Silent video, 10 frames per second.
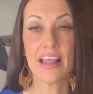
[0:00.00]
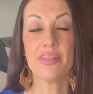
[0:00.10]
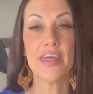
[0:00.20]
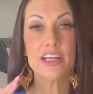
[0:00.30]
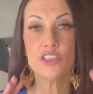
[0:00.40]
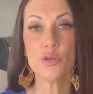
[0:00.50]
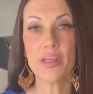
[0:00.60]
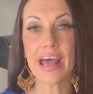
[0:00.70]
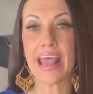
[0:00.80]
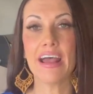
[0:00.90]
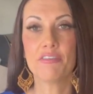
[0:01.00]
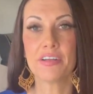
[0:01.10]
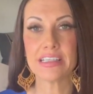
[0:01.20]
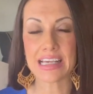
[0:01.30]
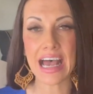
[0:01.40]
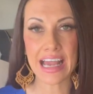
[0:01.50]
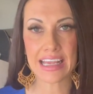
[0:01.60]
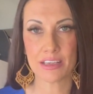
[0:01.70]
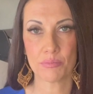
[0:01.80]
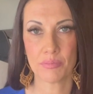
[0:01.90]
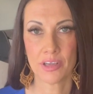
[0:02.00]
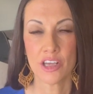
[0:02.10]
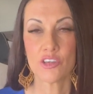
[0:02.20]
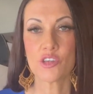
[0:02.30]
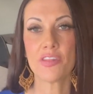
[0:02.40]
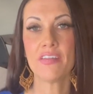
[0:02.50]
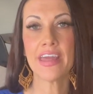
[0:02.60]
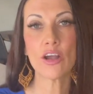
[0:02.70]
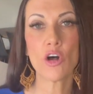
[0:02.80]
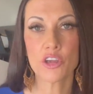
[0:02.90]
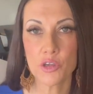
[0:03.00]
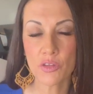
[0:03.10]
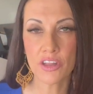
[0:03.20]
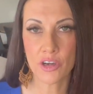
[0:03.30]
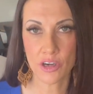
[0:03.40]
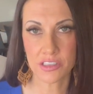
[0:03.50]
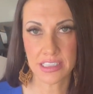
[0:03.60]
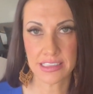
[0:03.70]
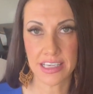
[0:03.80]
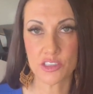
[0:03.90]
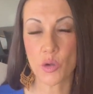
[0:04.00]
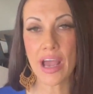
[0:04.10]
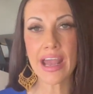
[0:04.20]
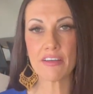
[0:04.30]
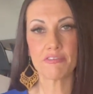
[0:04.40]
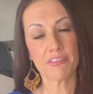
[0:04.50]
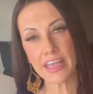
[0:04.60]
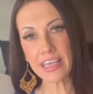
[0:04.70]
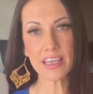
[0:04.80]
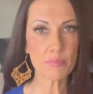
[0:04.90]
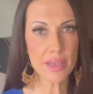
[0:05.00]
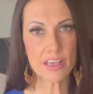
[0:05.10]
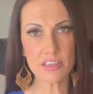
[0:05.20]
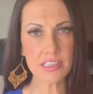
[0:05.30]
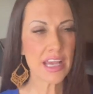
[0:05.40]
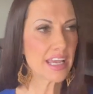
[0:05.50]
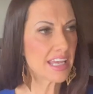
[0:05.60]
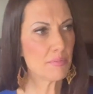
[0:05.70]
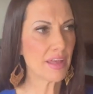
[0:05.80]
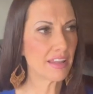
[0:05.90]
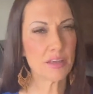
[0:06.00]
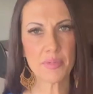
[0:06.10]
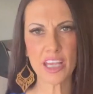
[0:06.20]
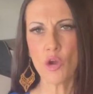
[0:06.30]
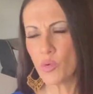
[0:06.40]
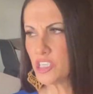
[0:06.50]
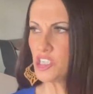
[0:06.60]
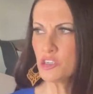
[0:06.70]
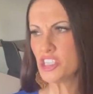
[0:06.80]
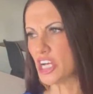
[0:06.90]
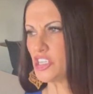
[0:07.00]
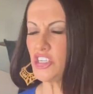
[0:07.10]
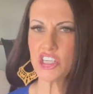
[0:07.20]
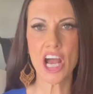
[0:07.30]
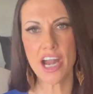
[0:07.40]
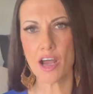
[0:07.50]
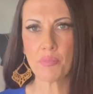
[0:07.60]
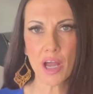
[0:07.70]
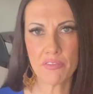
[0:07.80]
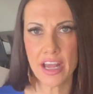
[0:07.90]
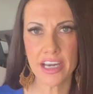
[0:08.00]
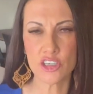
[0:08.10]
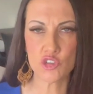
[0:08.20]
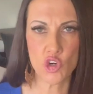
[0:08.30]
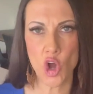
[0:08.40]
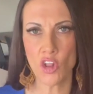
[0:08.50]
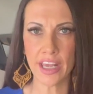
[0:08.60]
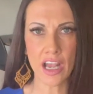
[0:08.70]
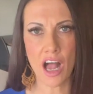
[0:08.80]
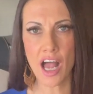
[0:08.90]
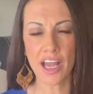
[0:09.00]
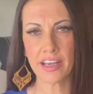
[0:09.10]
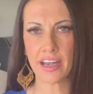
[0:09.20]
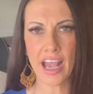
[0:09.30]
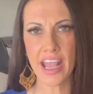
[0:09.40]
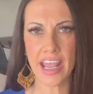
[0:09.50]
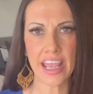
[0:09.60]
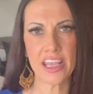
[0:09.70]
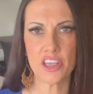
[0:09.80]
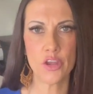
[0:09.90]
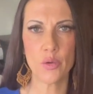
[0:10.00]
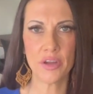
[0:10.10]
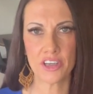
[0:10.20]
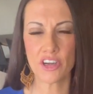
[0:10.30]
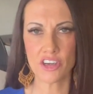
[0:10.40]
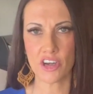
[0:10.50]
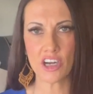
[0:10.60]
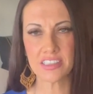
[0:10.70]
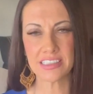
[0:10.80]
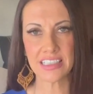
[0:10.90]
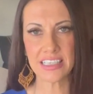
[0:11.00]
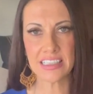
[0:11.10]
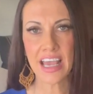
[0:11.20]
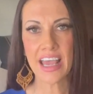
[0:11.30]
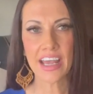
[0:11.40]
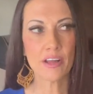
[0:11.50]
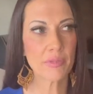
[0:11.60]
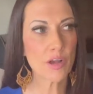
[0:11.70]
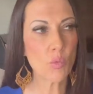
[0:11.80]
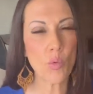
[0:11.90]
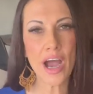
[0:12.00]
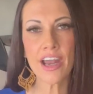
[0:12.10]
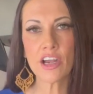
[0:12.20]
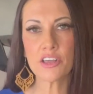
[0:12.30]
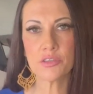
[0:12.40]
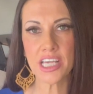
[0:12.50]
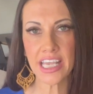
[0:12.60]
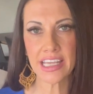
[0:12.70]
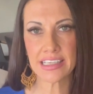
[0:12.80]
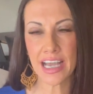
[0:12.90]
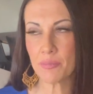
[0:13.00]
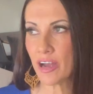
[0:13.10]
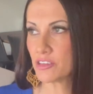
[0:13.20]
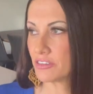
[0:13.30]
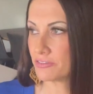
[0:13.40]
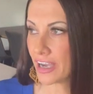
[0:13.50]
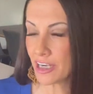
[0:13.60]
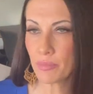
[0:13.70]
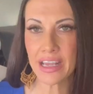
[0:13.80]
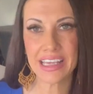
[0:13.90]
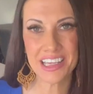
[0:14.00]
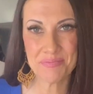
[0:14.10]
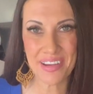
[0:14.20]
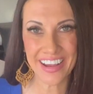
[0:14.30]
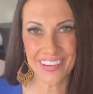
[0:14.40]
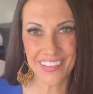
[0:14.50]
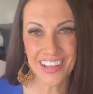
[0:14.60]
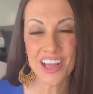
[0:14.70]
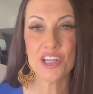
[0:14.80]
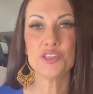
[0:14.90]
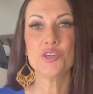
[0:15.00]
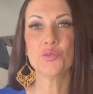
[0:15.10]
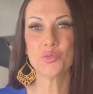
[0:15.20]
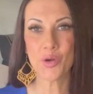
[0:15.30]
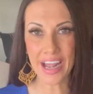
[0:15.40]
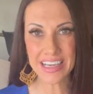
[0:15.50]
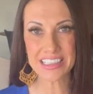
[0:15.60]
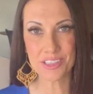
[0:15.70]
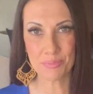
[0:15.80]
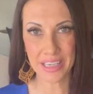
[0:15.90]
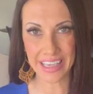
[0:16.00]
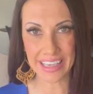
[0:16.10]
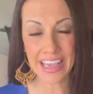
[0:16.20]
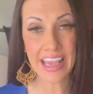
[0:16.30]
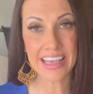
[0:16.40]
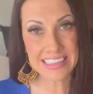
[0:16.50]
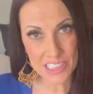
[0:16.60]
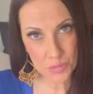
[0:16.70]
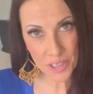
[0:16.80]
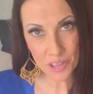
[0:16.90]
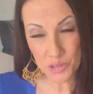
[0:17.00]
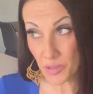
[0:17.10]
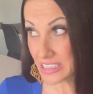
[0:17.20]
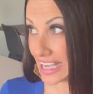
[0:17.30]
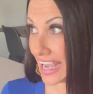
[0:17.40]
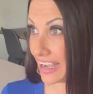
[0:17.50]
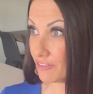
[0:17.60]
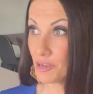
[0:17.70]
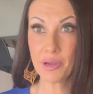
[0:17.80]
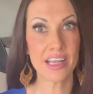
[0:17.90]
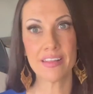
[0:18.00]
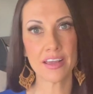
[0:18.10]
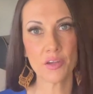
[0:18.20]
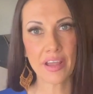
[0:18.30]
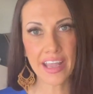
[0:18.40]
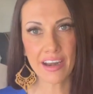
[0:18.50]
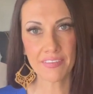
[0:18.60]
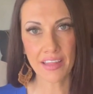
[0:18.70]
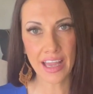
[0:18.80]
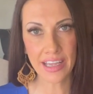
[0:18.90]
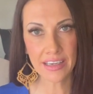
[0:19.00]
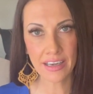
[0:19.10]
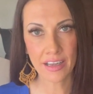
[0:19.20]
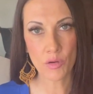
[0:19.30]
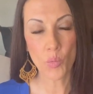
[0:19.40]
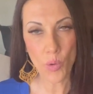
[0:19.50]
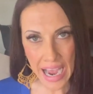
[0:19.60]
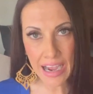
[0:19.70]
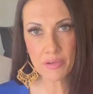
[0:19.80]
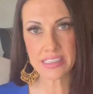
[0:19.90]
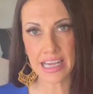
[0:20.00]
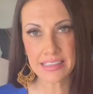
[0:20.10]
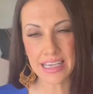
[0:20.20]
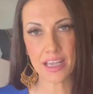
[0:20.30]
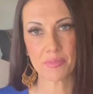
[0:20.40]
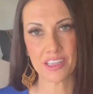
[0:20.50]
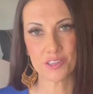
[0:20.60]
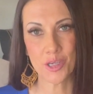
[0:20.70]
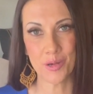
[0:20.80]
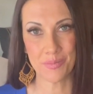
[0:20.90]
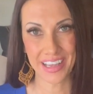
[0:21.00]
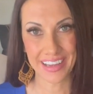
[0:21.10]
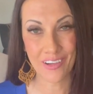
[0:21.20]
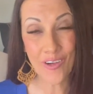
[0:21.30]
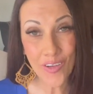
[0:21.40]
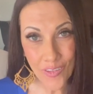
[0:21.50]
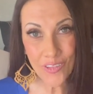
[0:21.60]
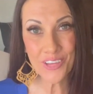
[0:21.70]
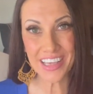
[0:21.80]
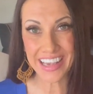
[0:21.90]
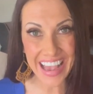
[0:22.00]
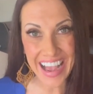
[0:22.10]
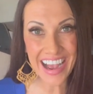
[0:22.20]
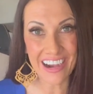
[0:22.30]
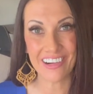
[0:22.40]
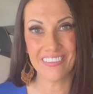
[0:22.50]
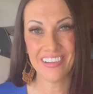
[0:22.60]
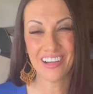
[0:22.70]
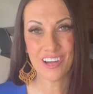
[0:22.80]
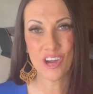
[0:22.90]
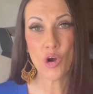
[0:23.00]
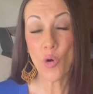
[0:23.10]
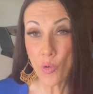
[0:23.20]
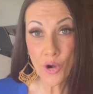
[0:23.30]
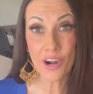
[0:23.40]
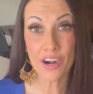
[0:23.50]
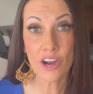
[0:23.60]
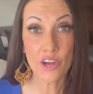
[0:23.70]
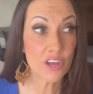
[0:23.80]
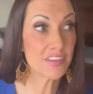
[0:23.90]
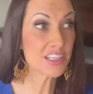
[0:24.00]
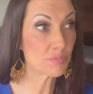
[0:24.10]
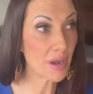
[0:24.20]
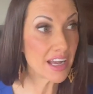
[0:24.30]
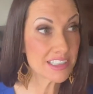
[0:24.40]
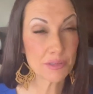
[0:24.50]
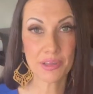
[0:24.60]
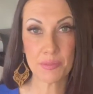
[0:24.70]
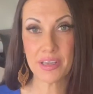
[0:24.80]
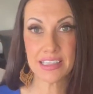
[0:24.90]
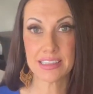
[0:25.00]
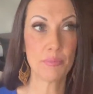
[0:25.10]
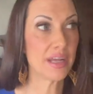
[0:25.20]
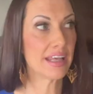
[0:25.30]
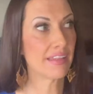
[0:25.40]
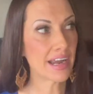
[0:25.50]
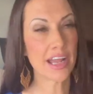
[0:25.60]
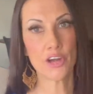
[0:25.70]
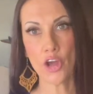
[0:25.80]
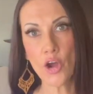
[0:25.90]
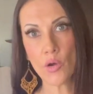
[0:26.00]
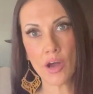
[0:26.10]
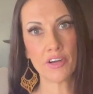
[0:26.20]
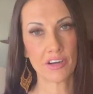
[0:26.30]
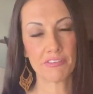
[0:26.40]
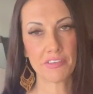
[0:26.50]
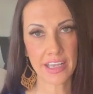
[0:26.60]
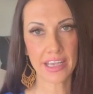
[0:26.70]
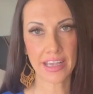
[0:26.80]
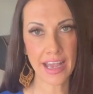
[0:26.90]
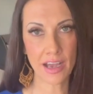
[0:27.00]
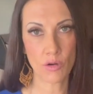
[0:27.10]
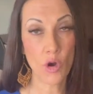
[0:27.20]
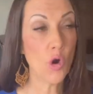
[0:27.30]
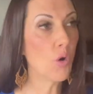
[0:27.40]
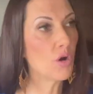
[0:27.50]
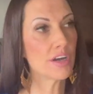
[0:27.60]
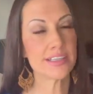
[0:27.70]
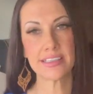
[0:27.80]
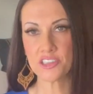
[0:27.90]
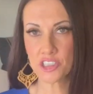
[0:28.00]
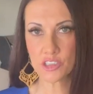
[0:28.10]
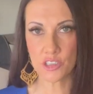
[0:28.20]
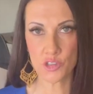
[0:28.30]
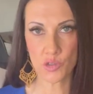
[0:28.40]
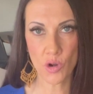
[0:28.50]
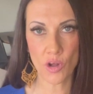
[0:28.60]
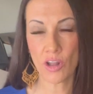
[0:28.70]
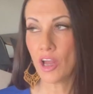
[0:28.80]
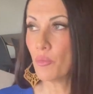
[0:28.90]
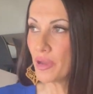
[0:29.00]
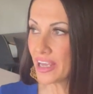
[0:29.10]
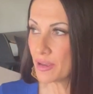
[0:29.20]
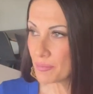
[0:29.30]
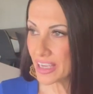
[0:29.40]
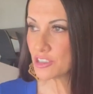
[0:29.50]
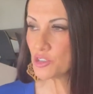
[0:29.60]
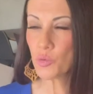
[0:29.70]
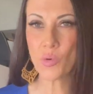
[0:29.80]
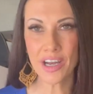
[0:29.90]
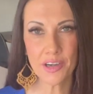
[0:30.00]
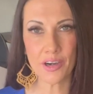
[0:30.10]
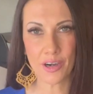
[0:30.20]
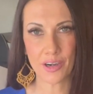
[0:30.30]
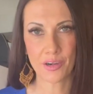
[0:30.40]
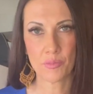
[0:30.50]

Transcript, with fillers: They do that every time. So then they call you the narcissist. So I have fake emails emailing me, would you just shut up already, drolling on, and I hate you and you're a narcissist. And I'm like, why are you taking time out to find my email to write to me? Is this what you're doing to everybody that you hate online? Wow, is that time consuming? Holy cow. Or could this possibly be somebody that I know under a fake account? Or is this just a troll? But it makes you wonder.